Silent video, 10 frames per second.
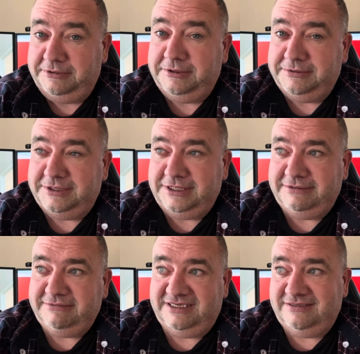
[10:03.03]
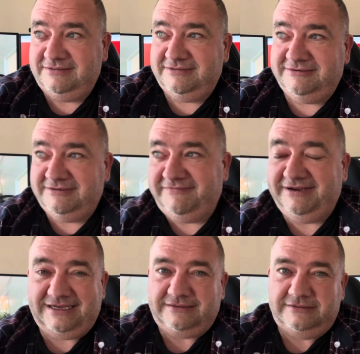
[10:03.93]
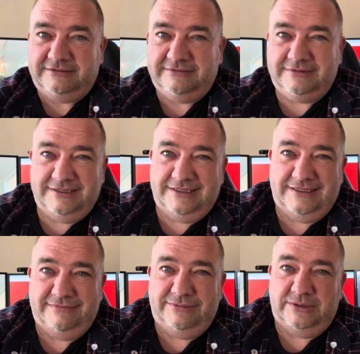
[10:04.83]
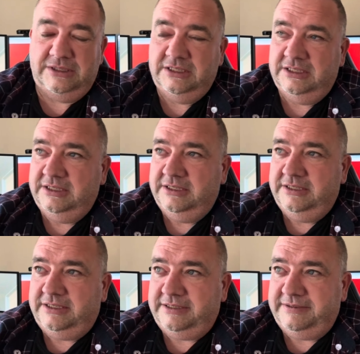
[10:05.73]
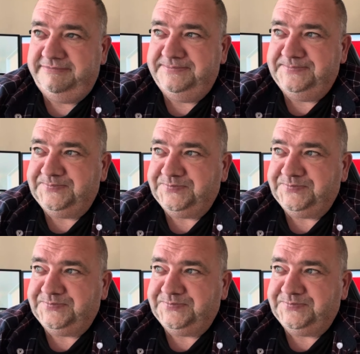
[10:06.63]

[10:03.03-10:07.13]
you know what I'm saying? Well, I don't know if we are grown-ups here, but... Um,